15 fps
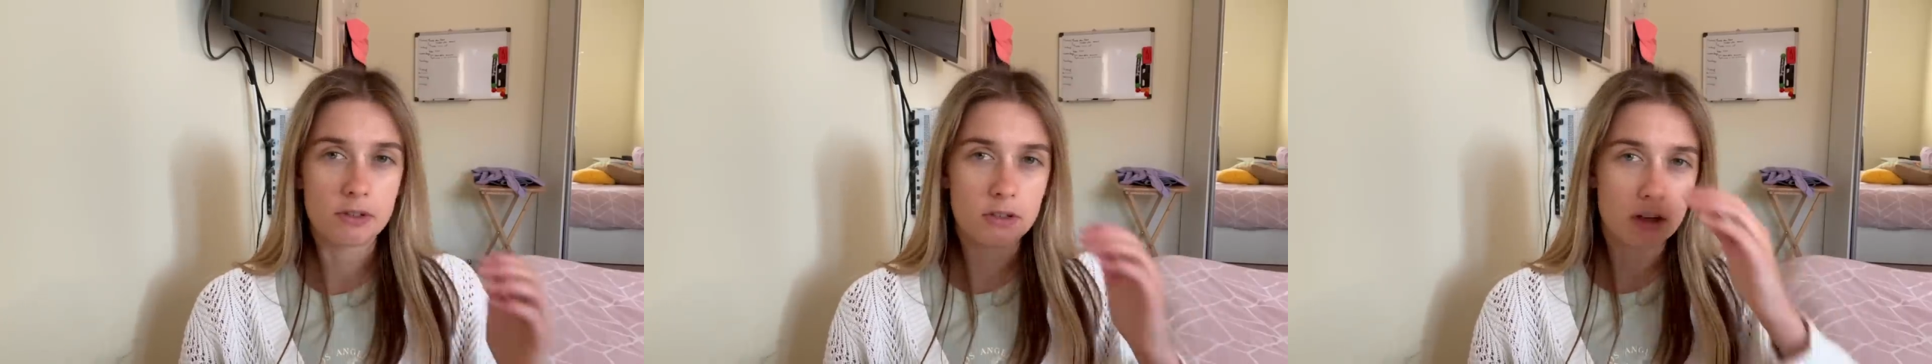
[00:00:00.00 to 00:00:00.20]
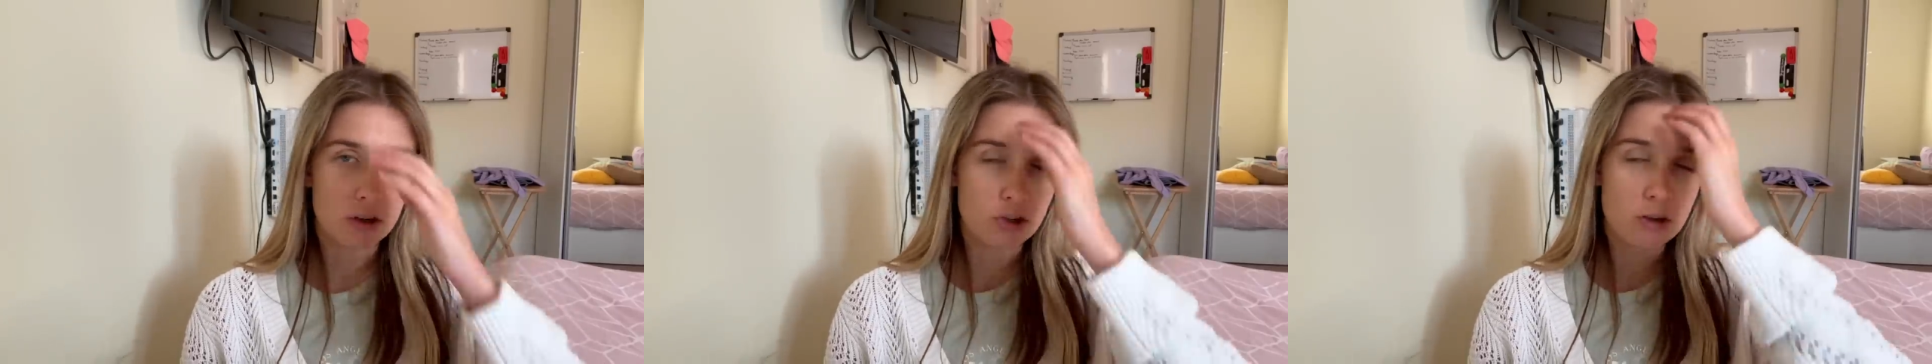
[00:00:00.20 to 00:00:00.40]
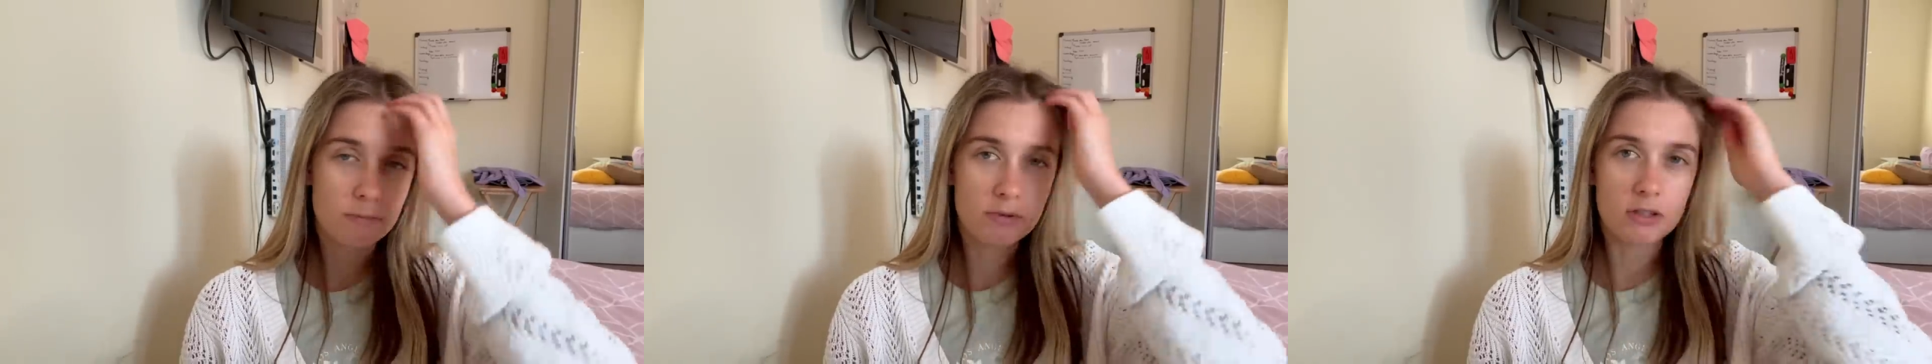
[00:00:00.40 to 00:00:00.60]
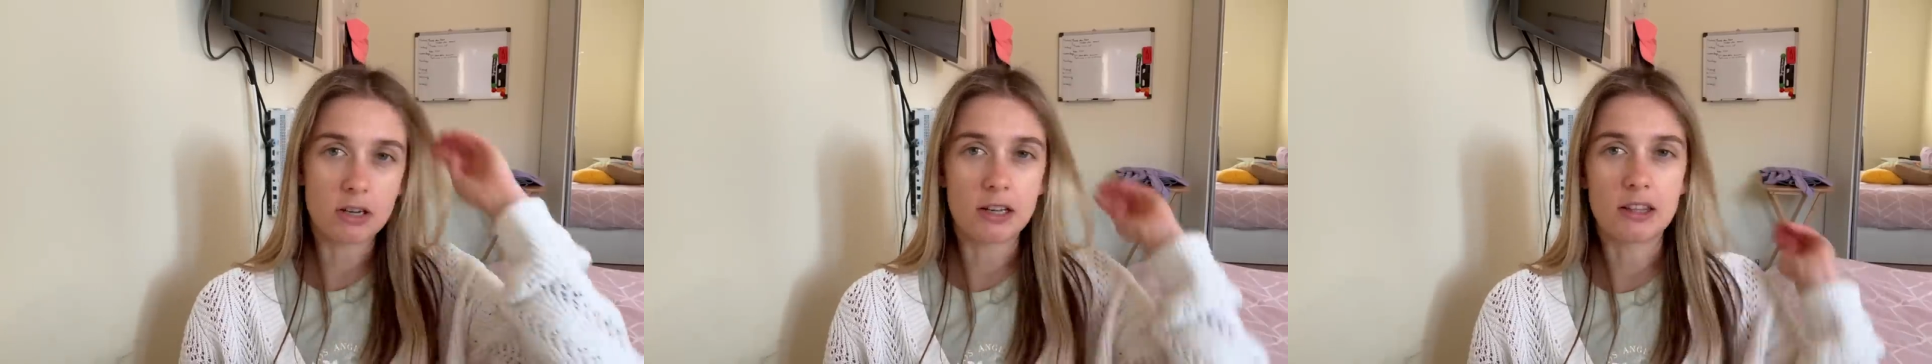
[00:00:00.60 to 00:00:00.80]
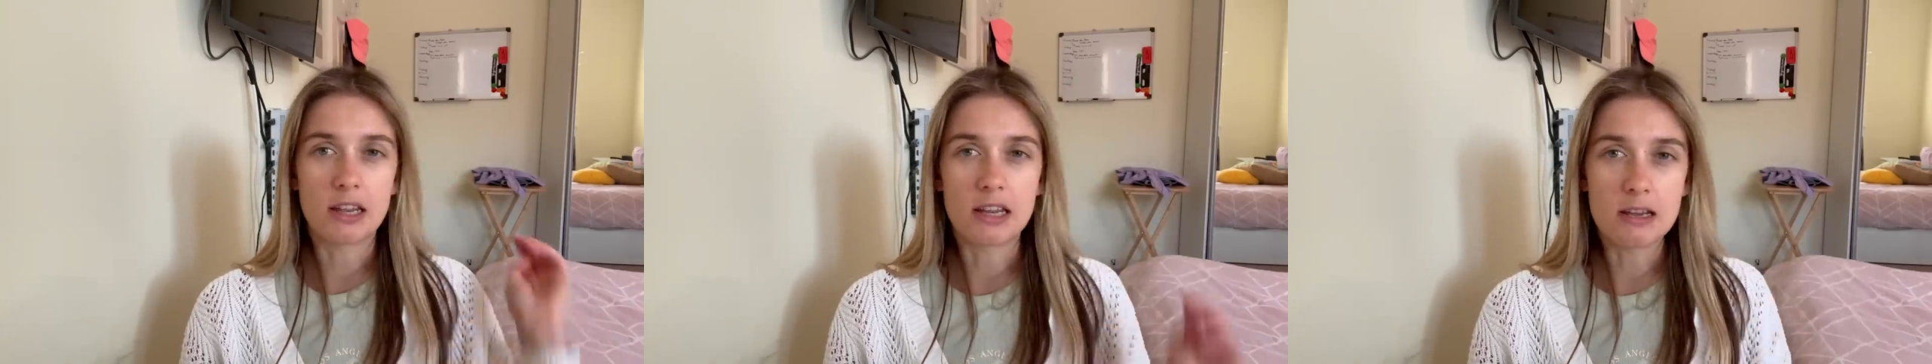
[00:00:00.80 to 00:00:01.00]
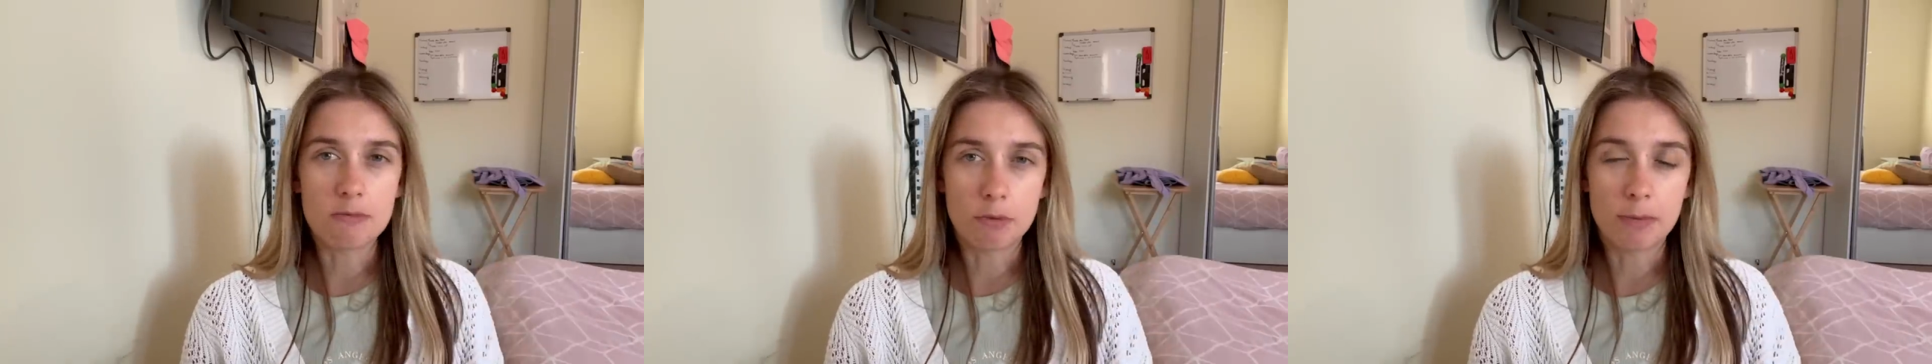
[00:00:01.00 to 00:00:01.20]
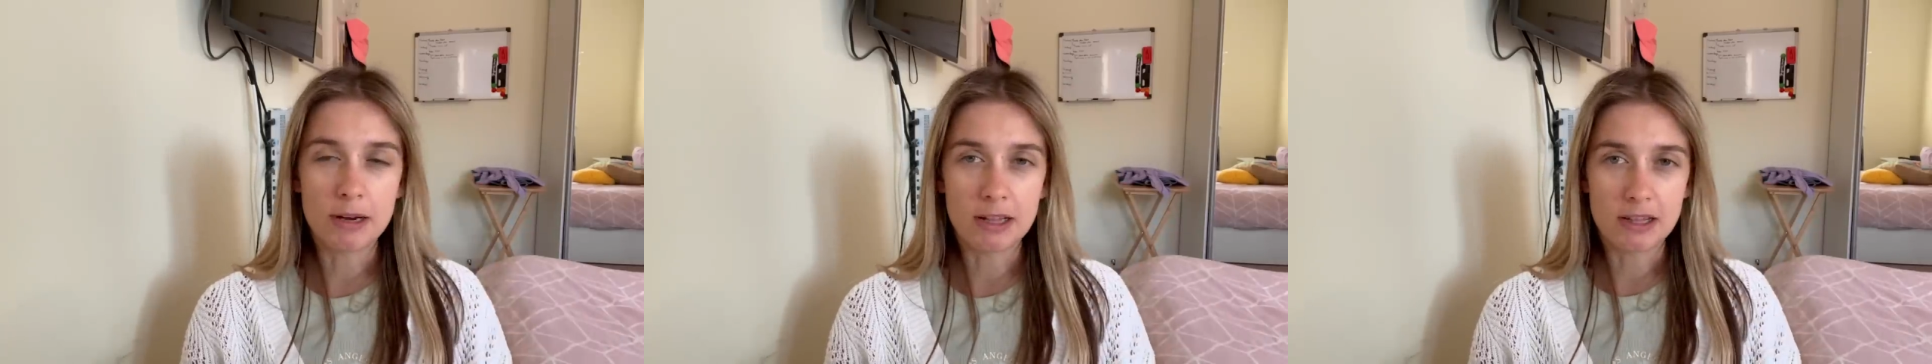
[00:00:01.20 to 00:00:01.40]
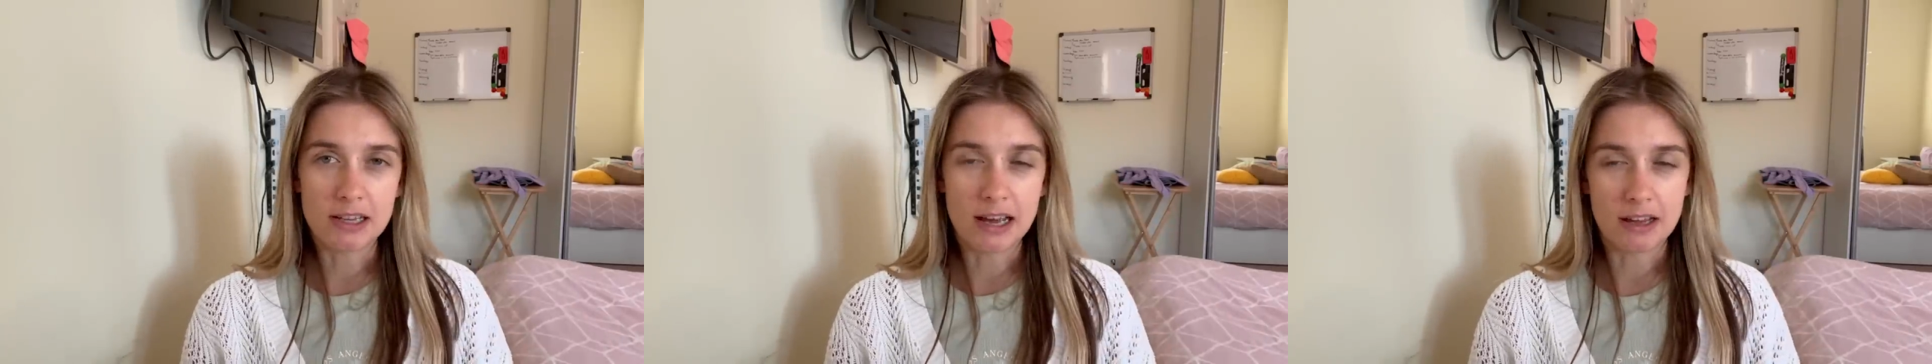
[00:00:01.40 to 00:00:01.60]
Sir Jim's side that he will win
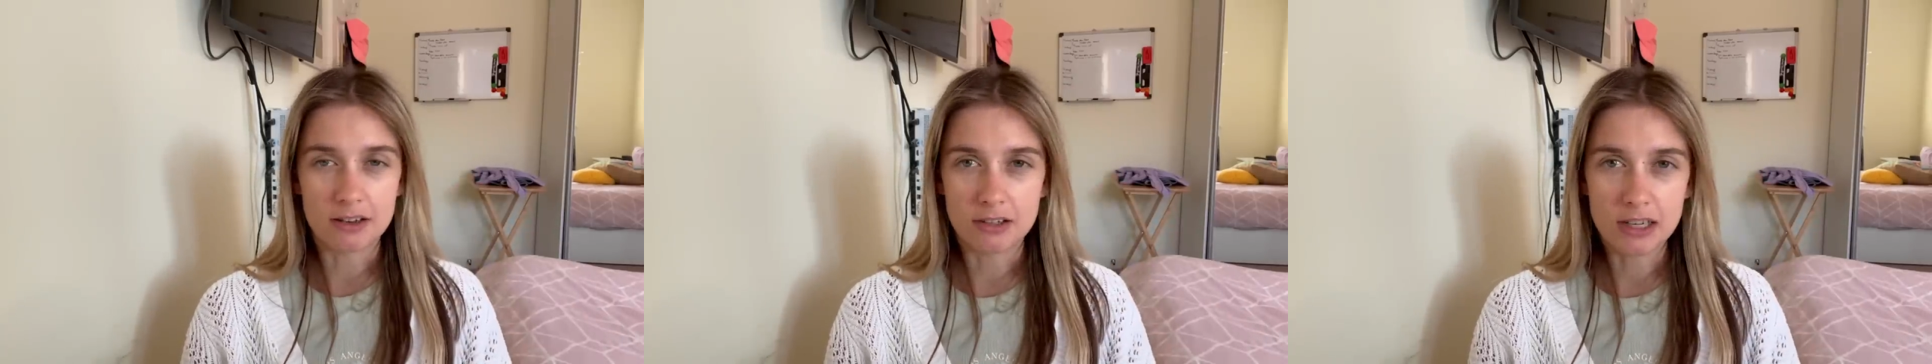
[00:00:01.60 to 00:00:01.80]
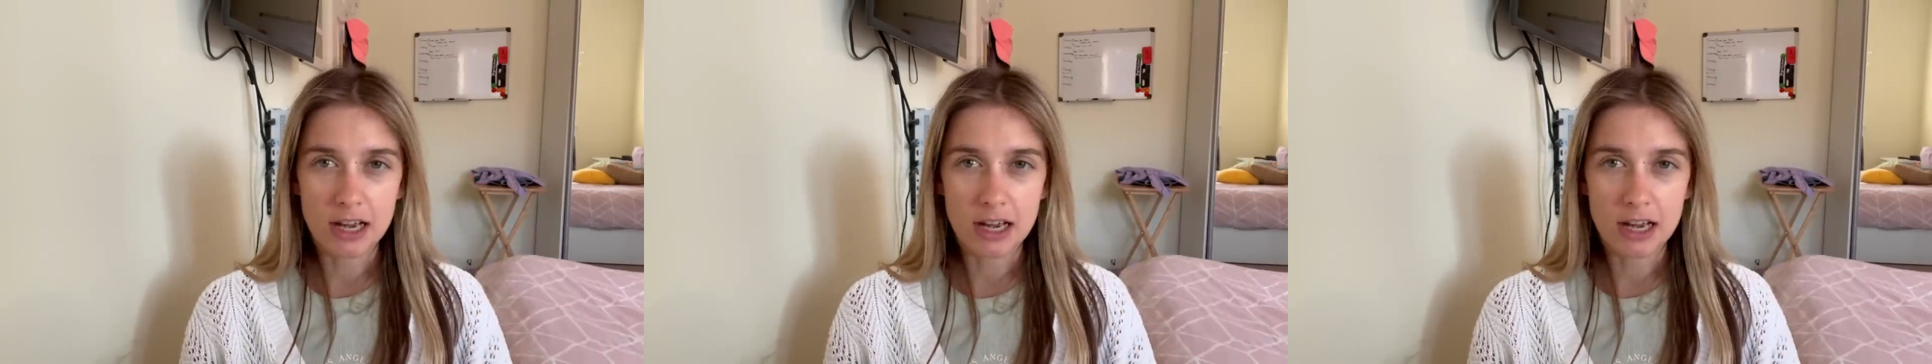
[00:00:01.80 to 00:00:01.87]
in the end.